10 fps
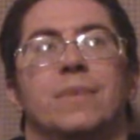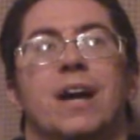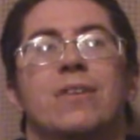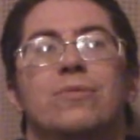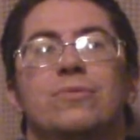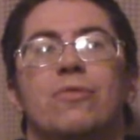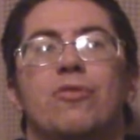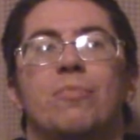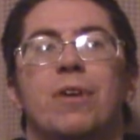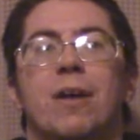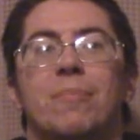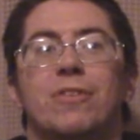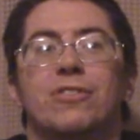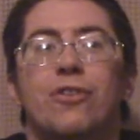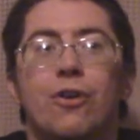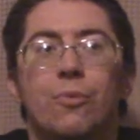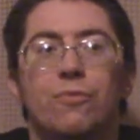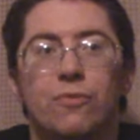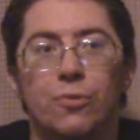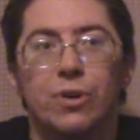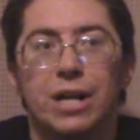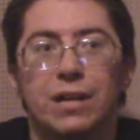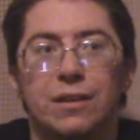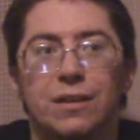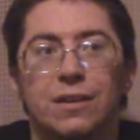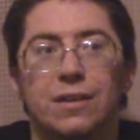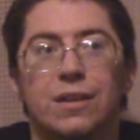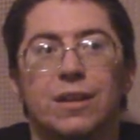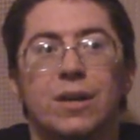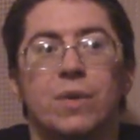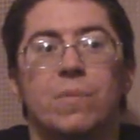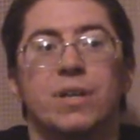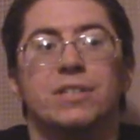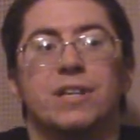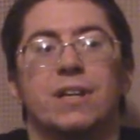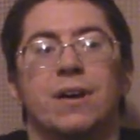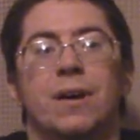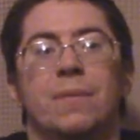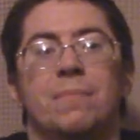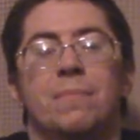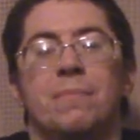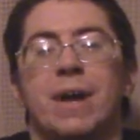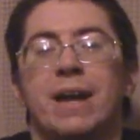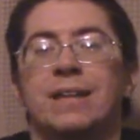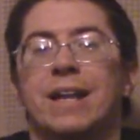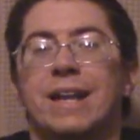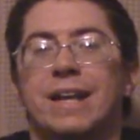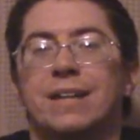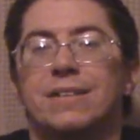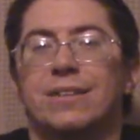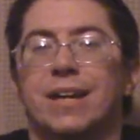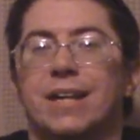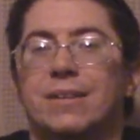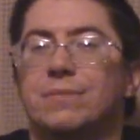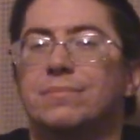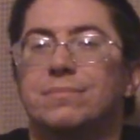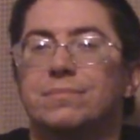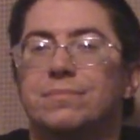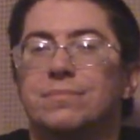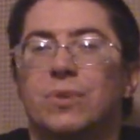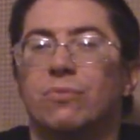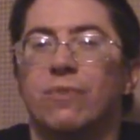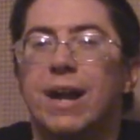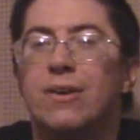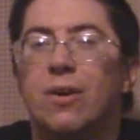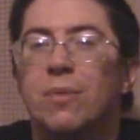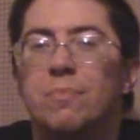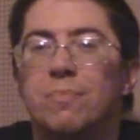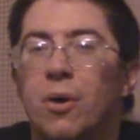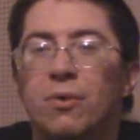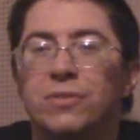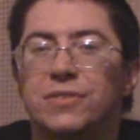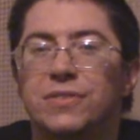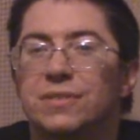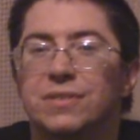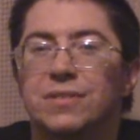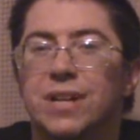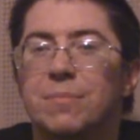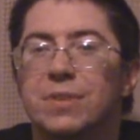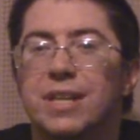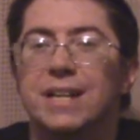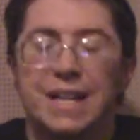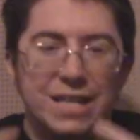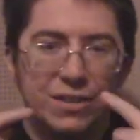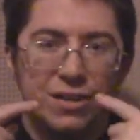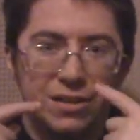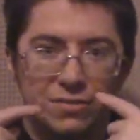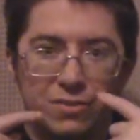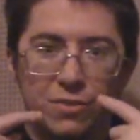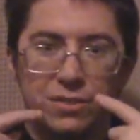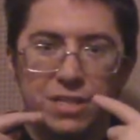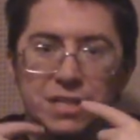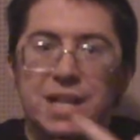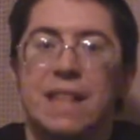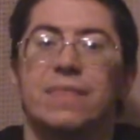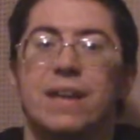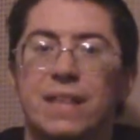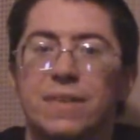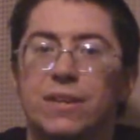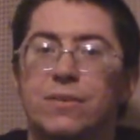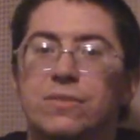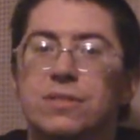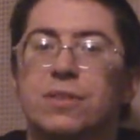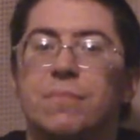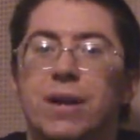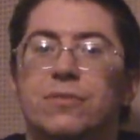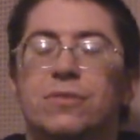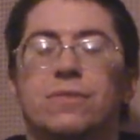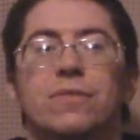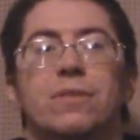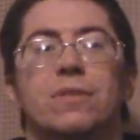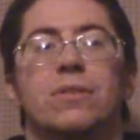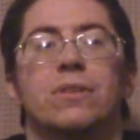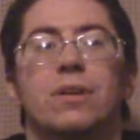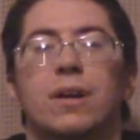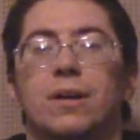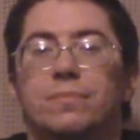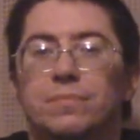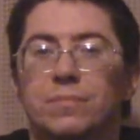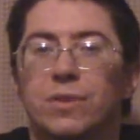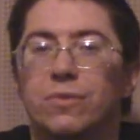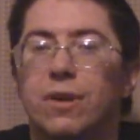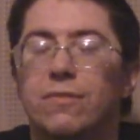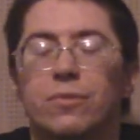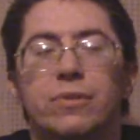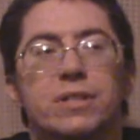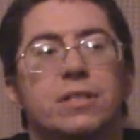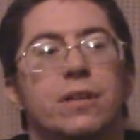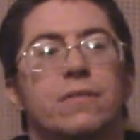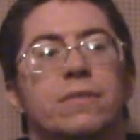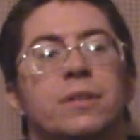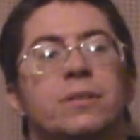I don't know the proper term for it, but it's like a magnetic like radar pulse type thing in their noses that that they use to bounce off the the uh, ground floor and stuff.